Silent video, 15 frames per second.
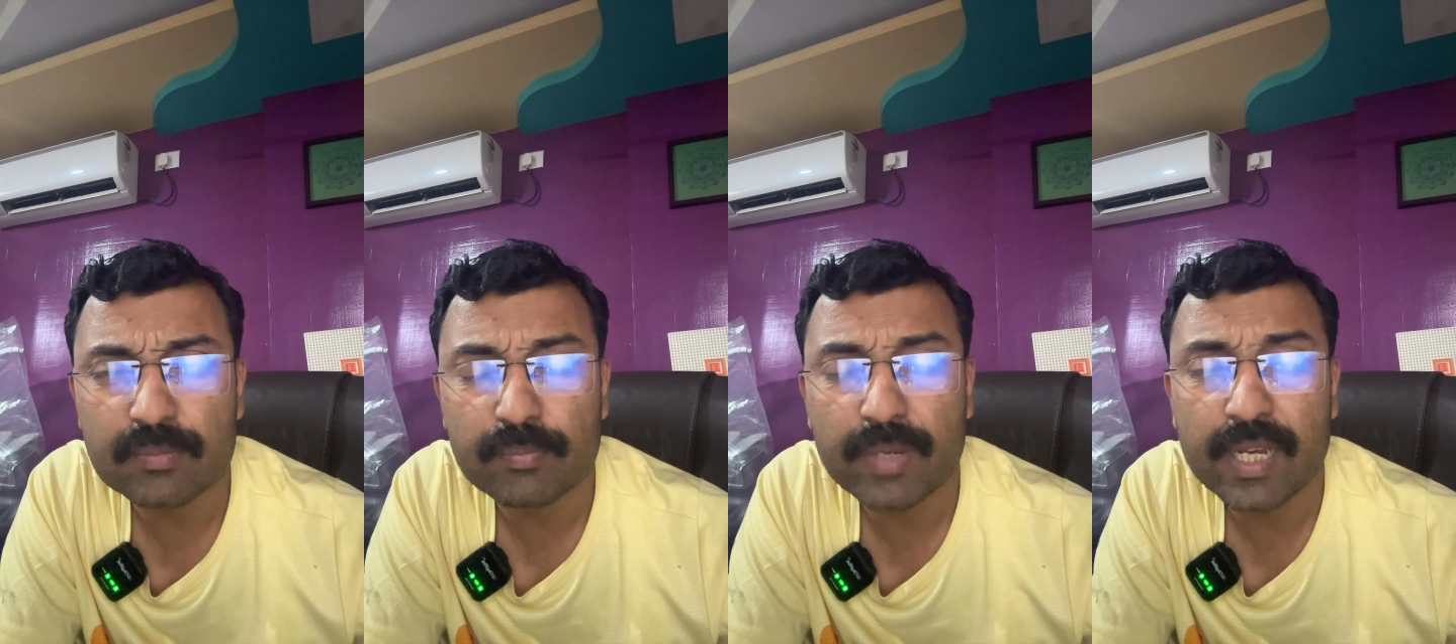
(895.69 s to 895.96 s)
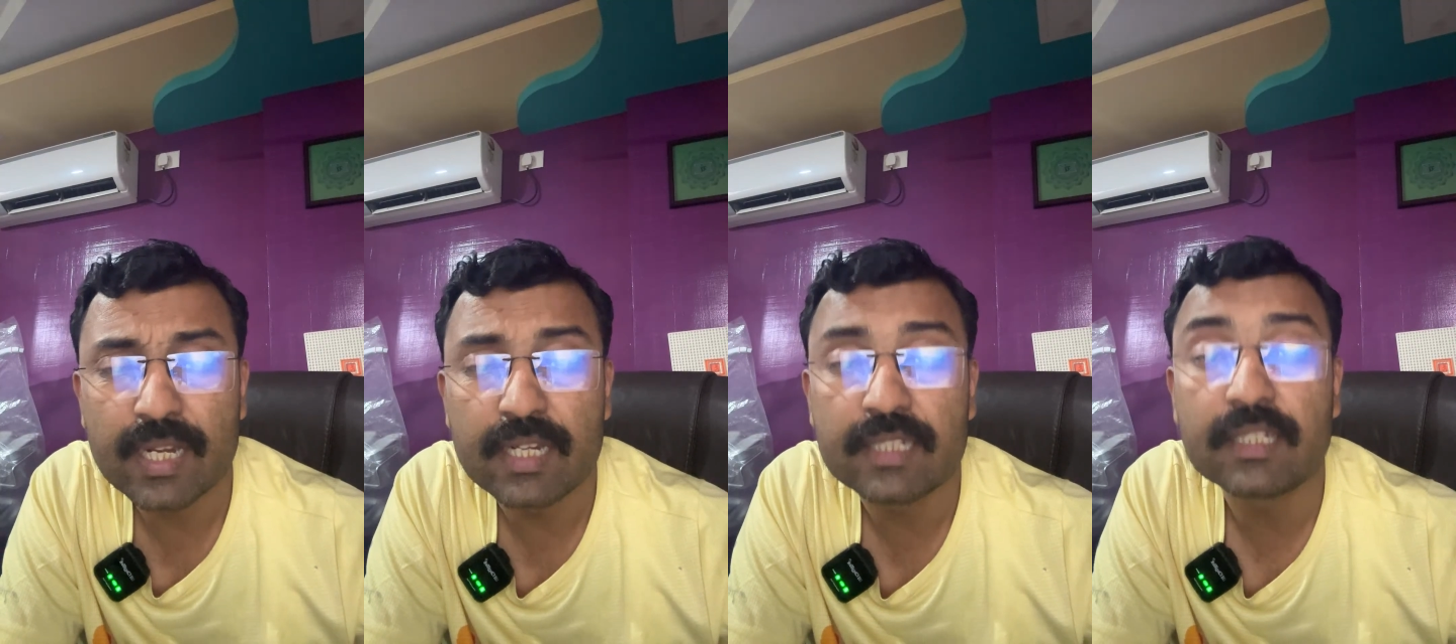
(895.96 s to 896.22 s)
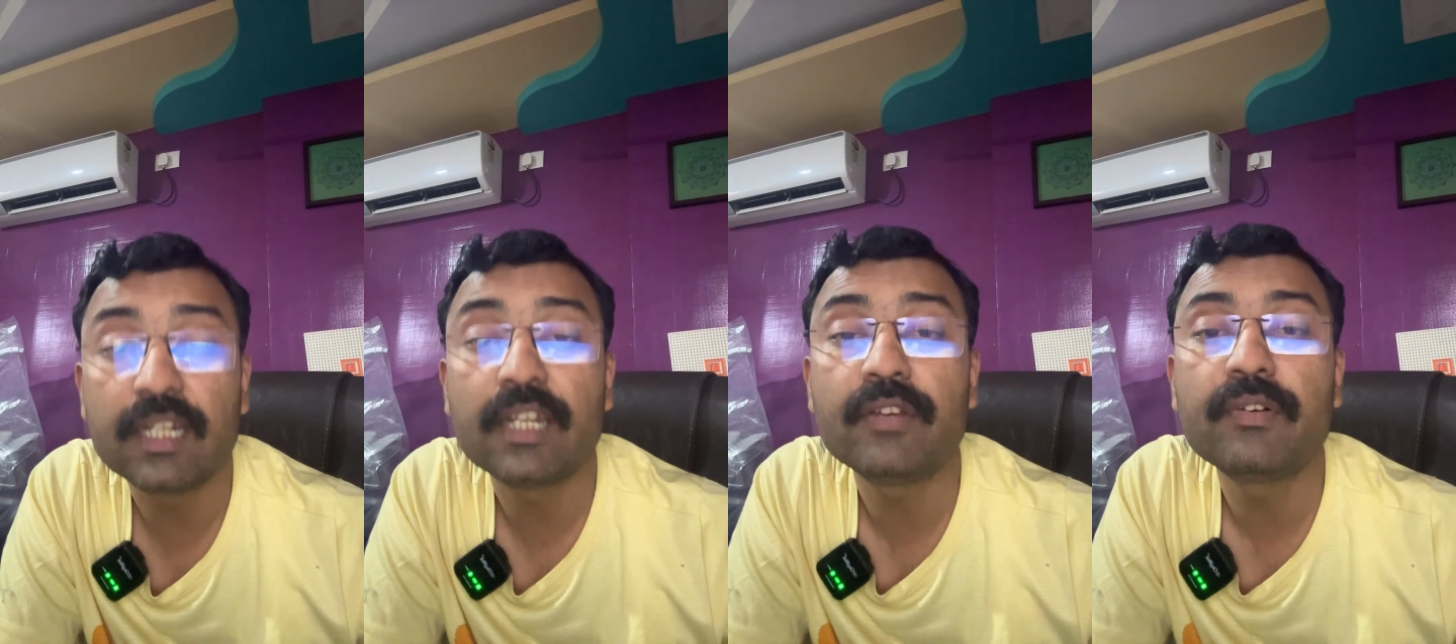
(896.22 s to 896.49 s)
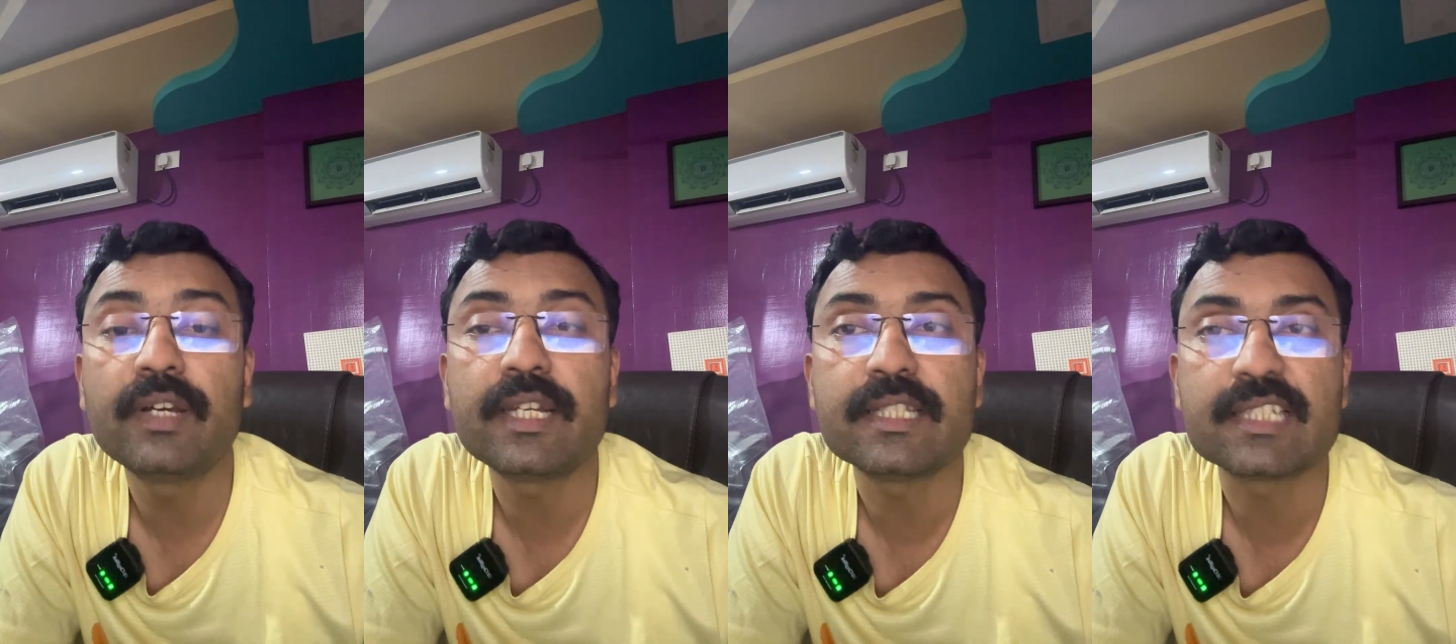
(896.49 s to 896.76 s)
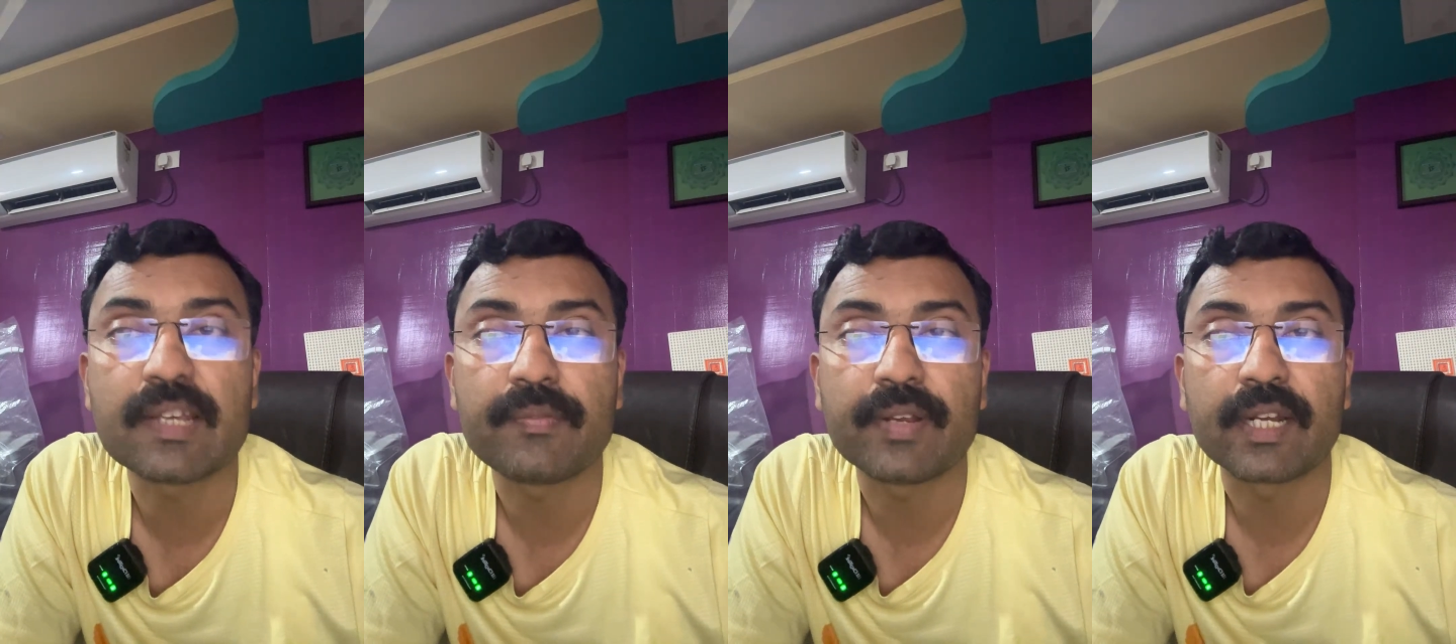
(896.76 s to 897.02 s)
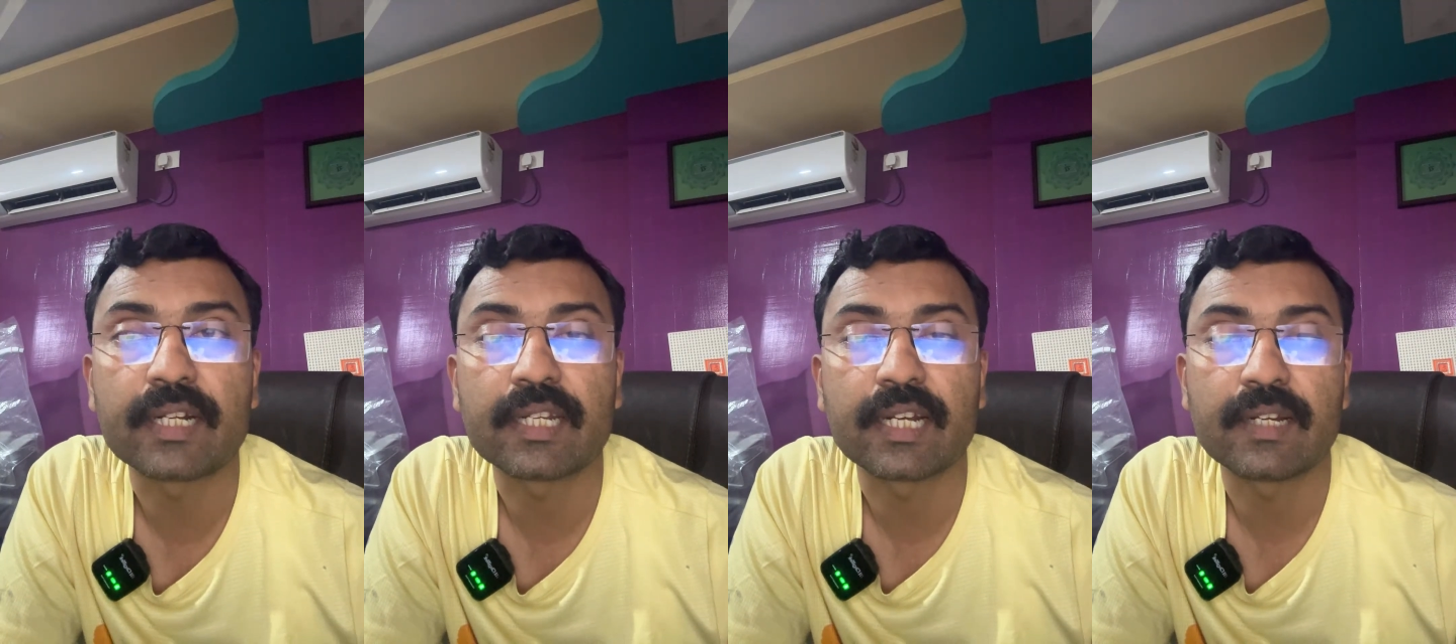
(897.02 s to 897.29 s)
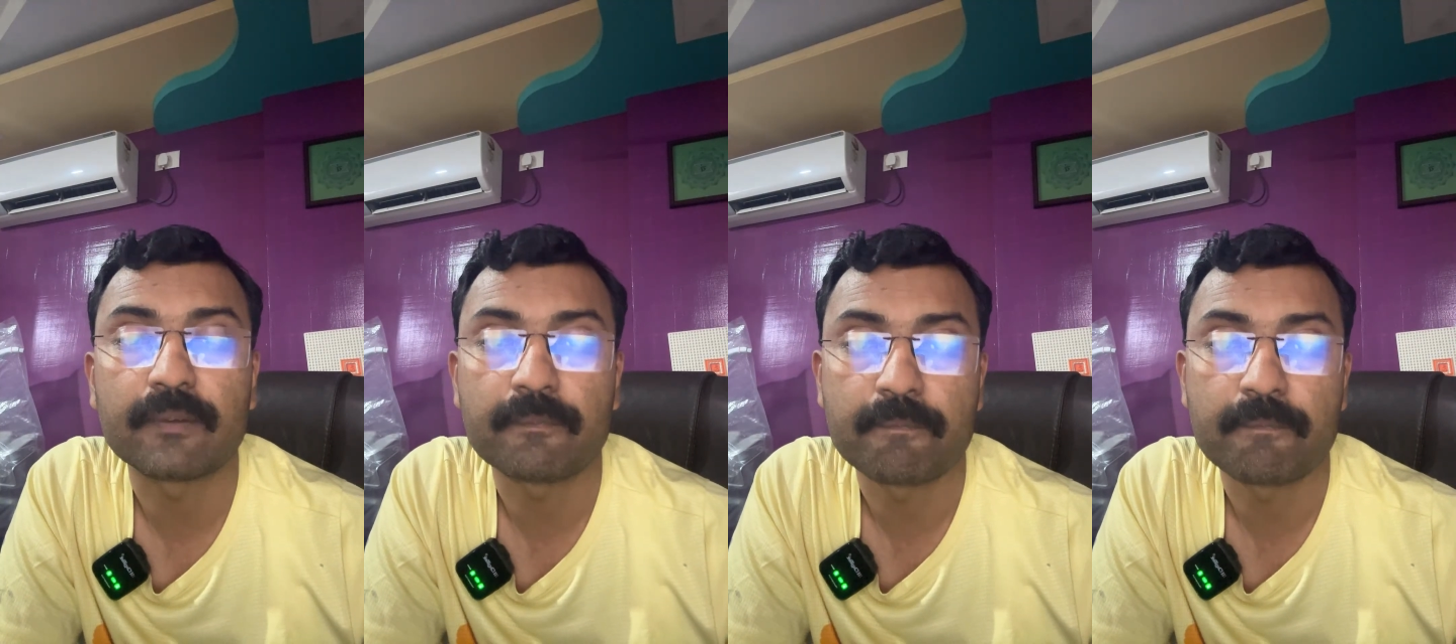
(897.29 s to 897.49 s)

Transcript: mainly the liver is affected.